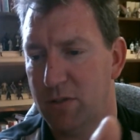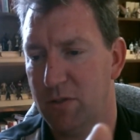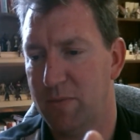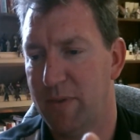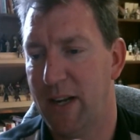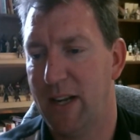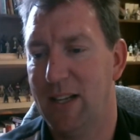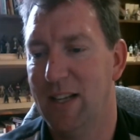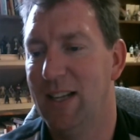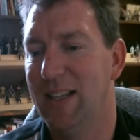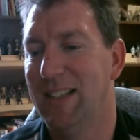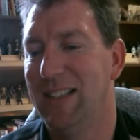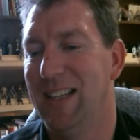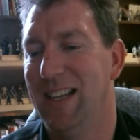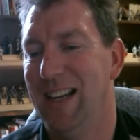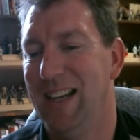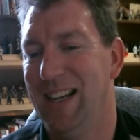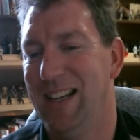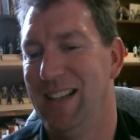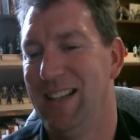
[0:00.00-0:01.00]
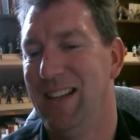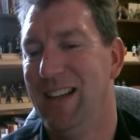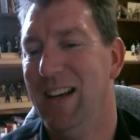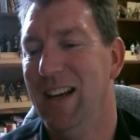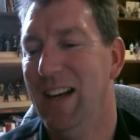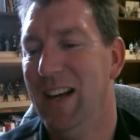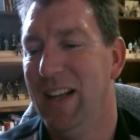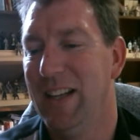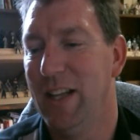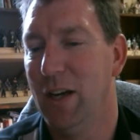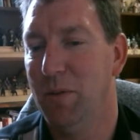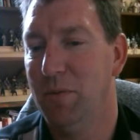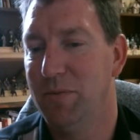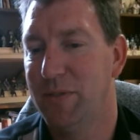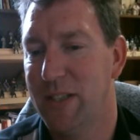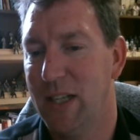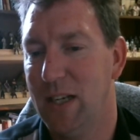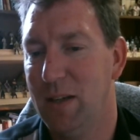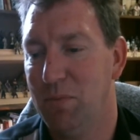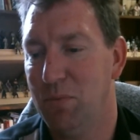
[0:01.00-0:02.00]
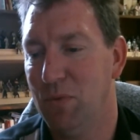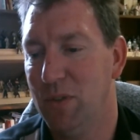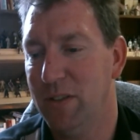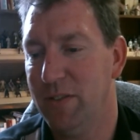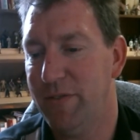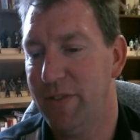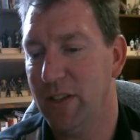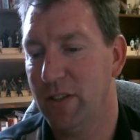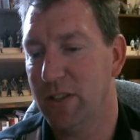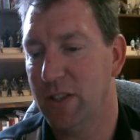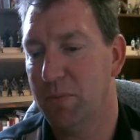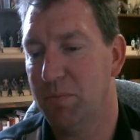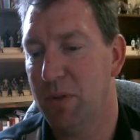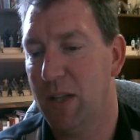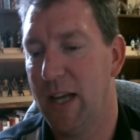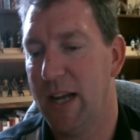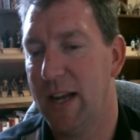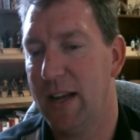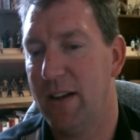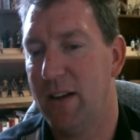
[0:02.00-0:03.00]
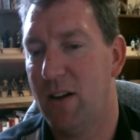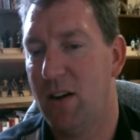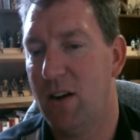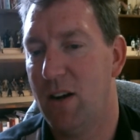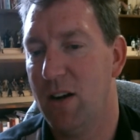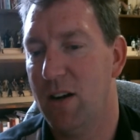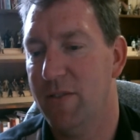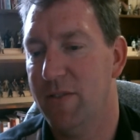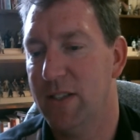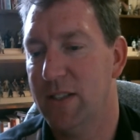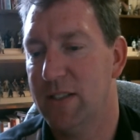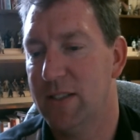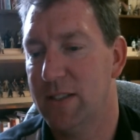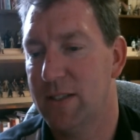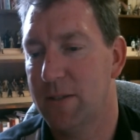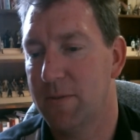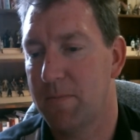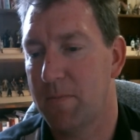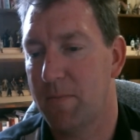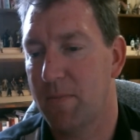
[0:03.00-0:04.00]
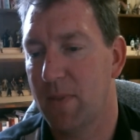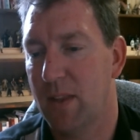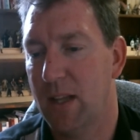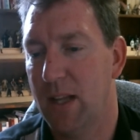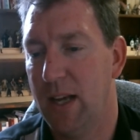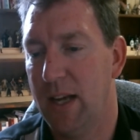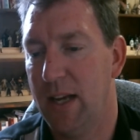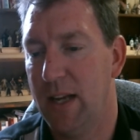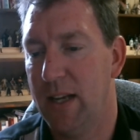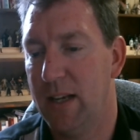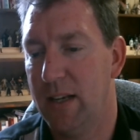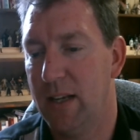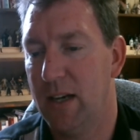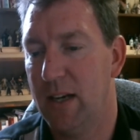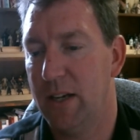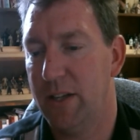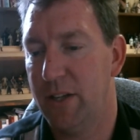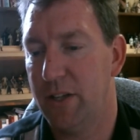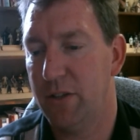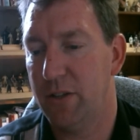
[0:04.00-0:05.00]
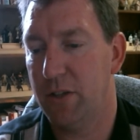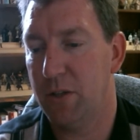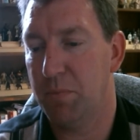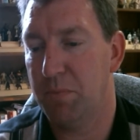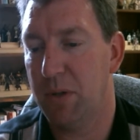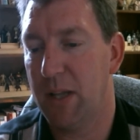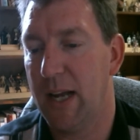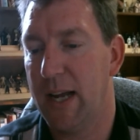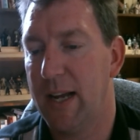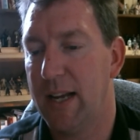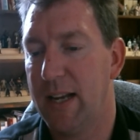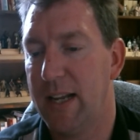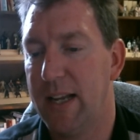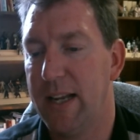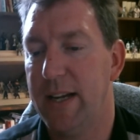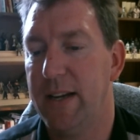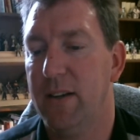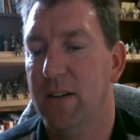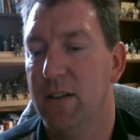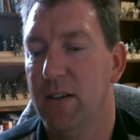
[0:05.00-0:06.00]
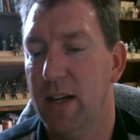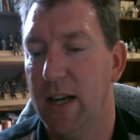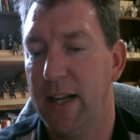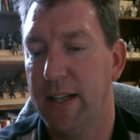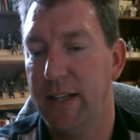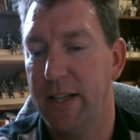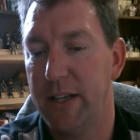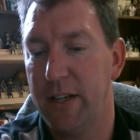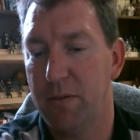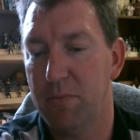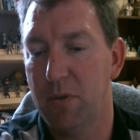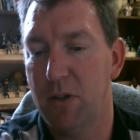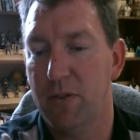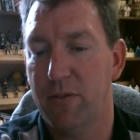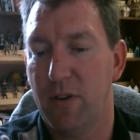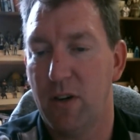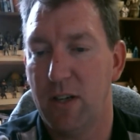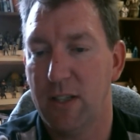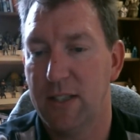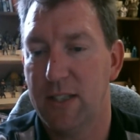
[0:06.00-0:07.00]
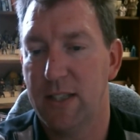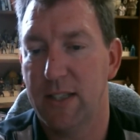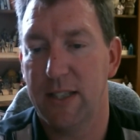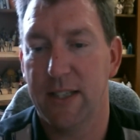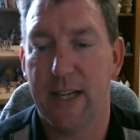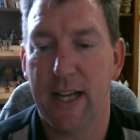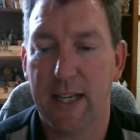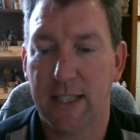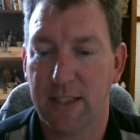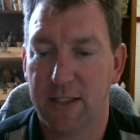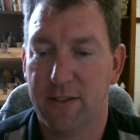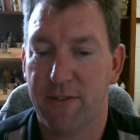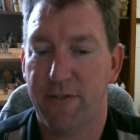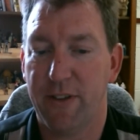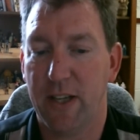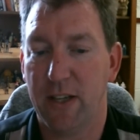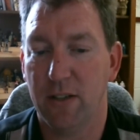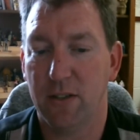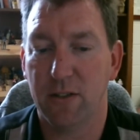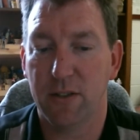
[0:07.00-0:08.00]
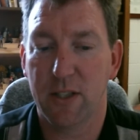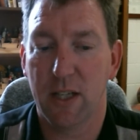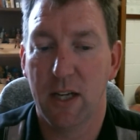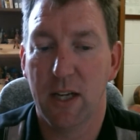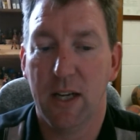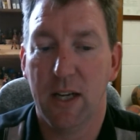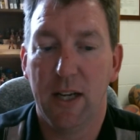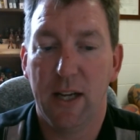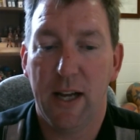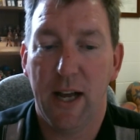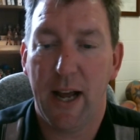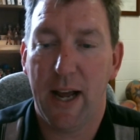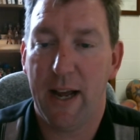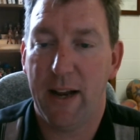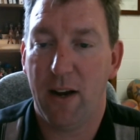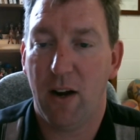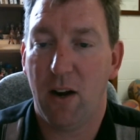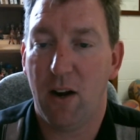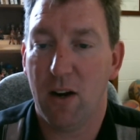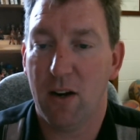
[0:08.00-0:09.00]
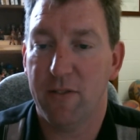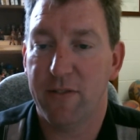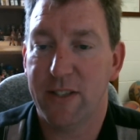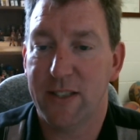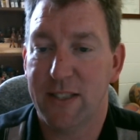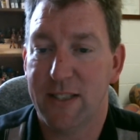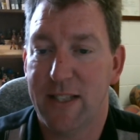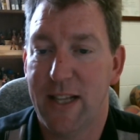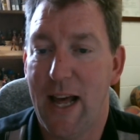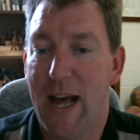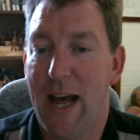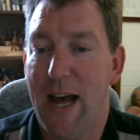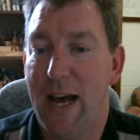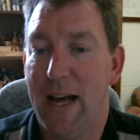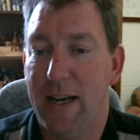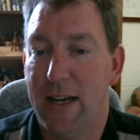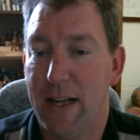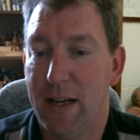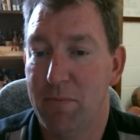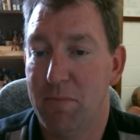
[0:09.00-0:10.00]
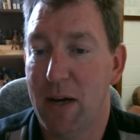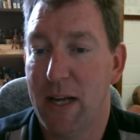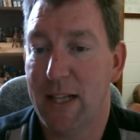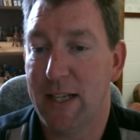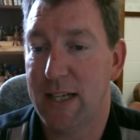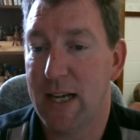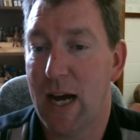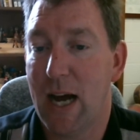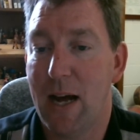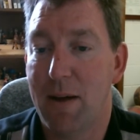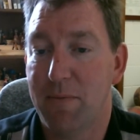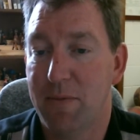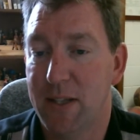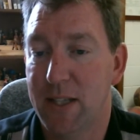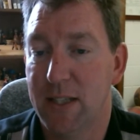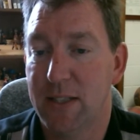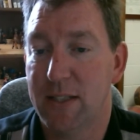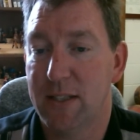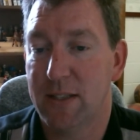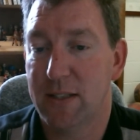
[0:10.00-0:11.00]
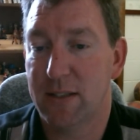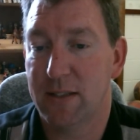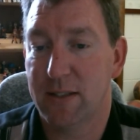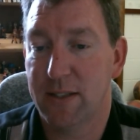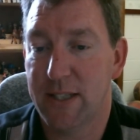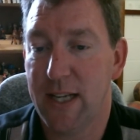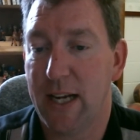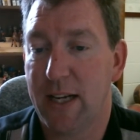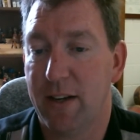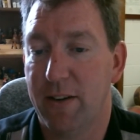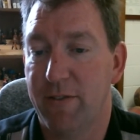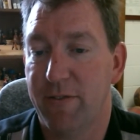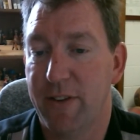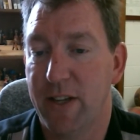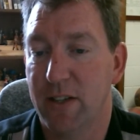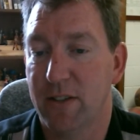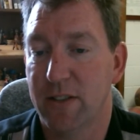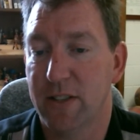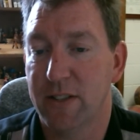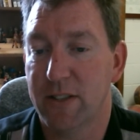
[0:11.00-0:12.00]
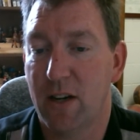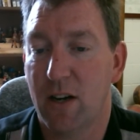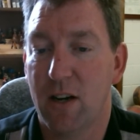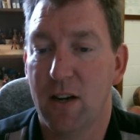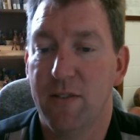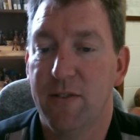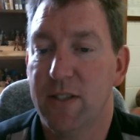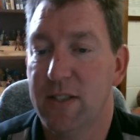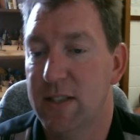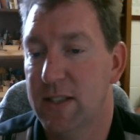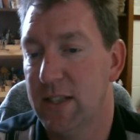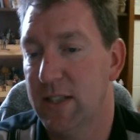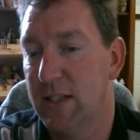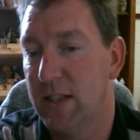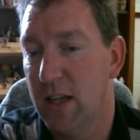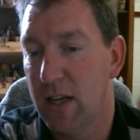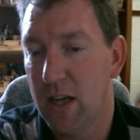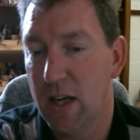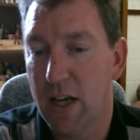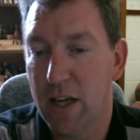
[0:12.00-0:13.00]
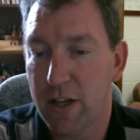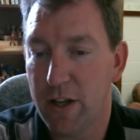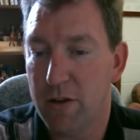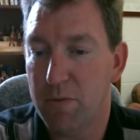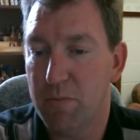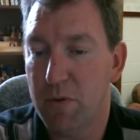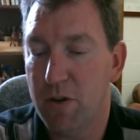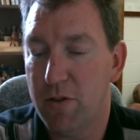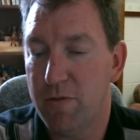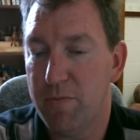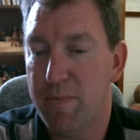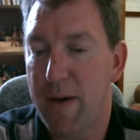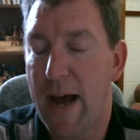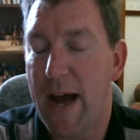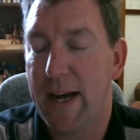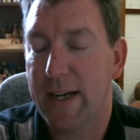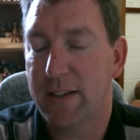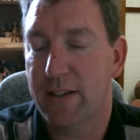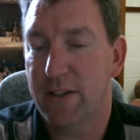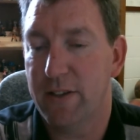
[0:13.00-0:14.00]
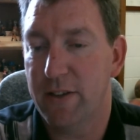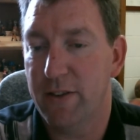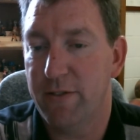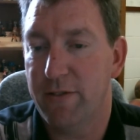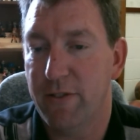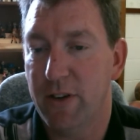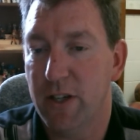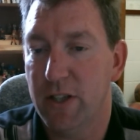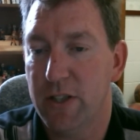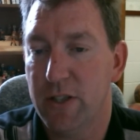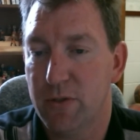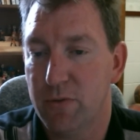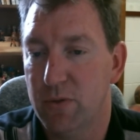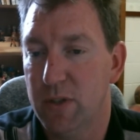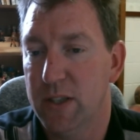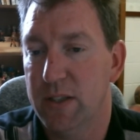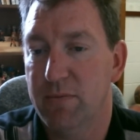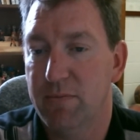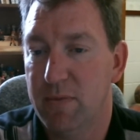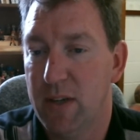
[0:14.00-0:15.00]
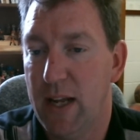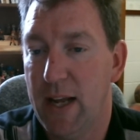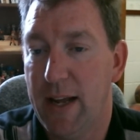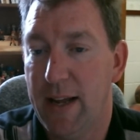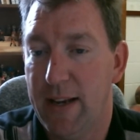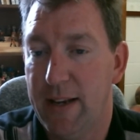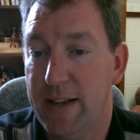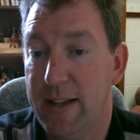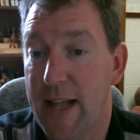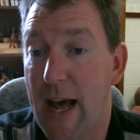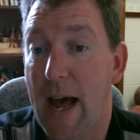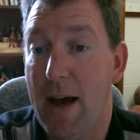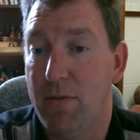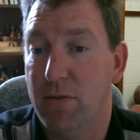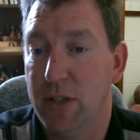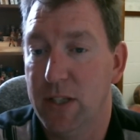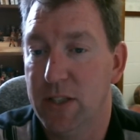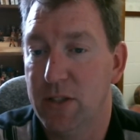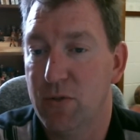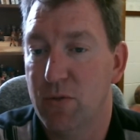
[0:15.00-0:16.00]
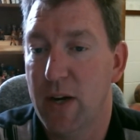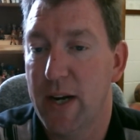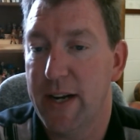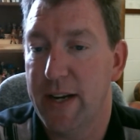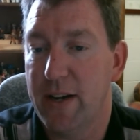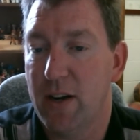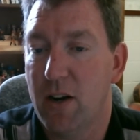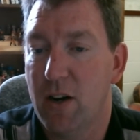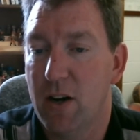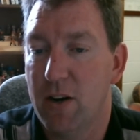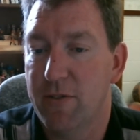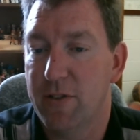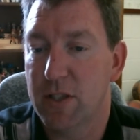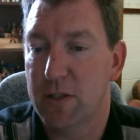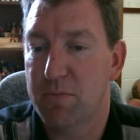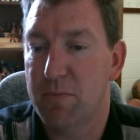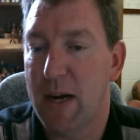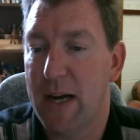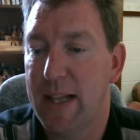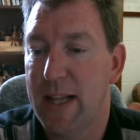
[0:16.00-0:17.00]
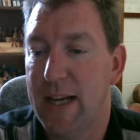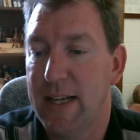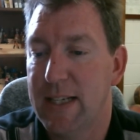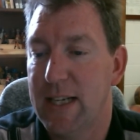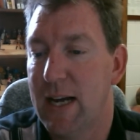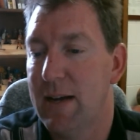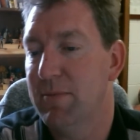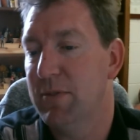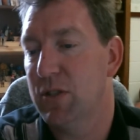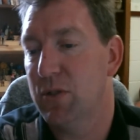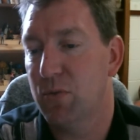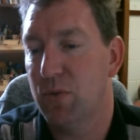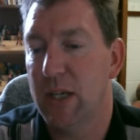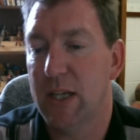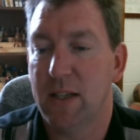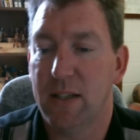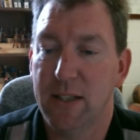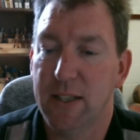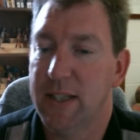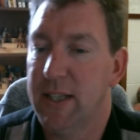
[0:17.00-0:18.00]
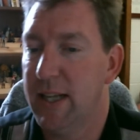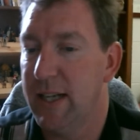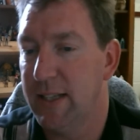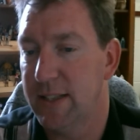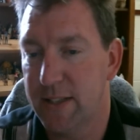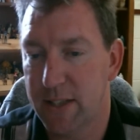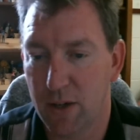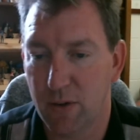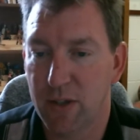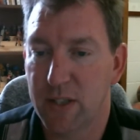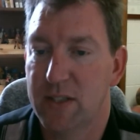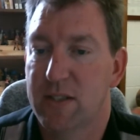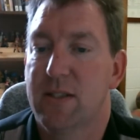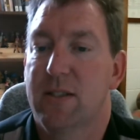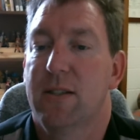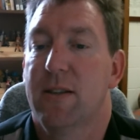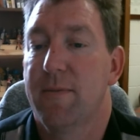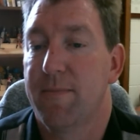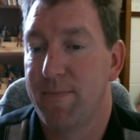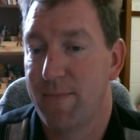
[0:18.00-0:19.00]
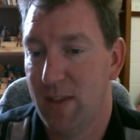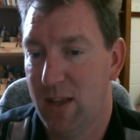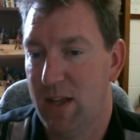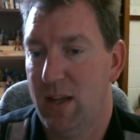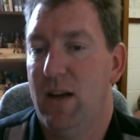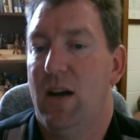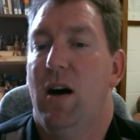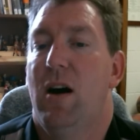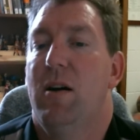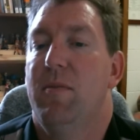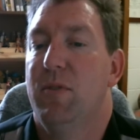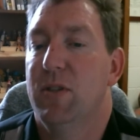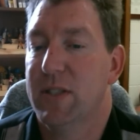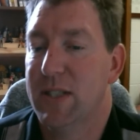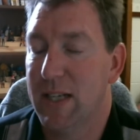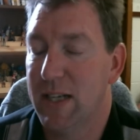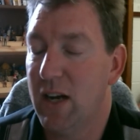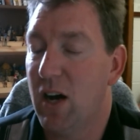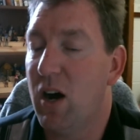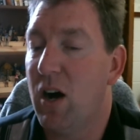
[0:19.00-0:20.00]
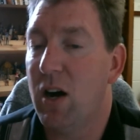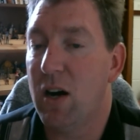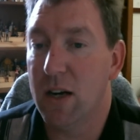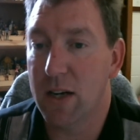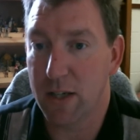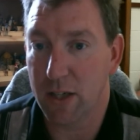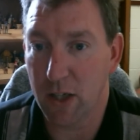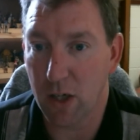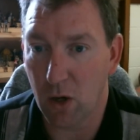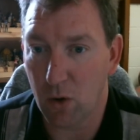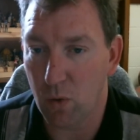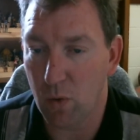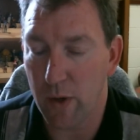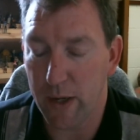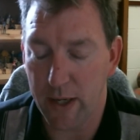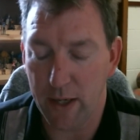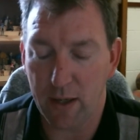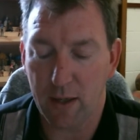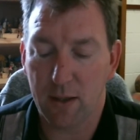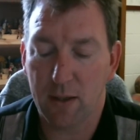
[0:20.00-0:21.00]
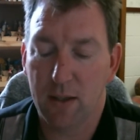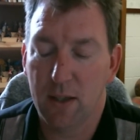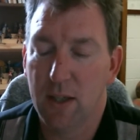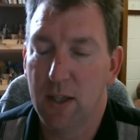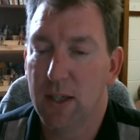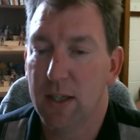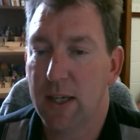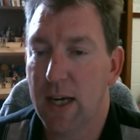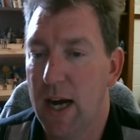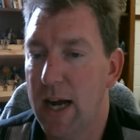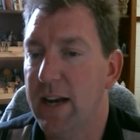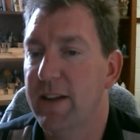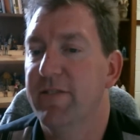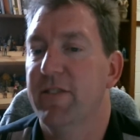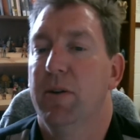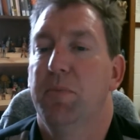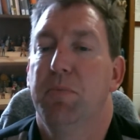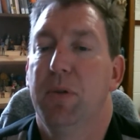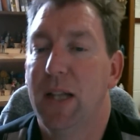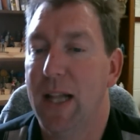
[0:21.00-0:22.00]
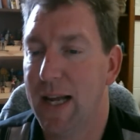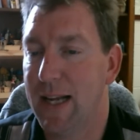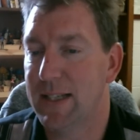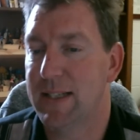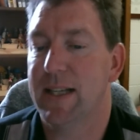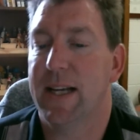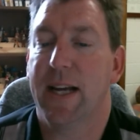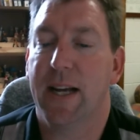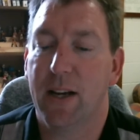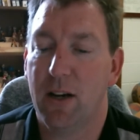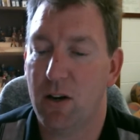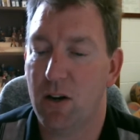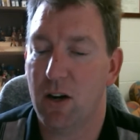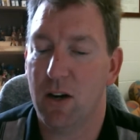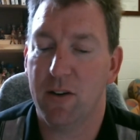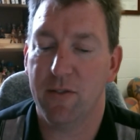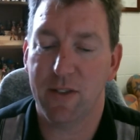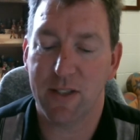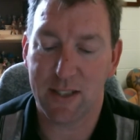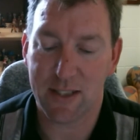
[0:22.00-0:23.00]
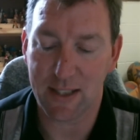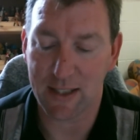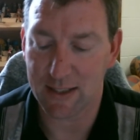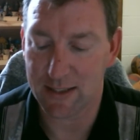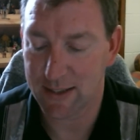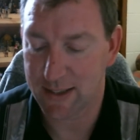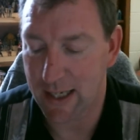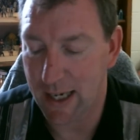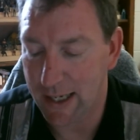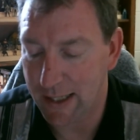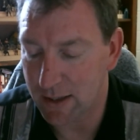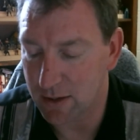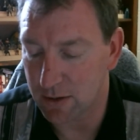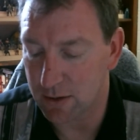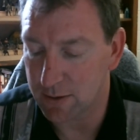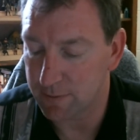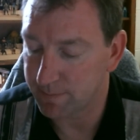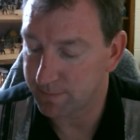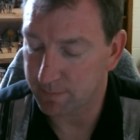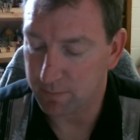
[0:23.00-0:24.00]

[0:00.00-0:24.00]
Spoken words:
For my hand, they'll set up one field to plant and harvest, and you plant here, and then you move on to the next field and harvest that. And by the time this second field is harvested, you move back to the first one, and that one is ready to harvest by that time as well. And so it's almost an ongoing kind of a planting and harvesting cycle.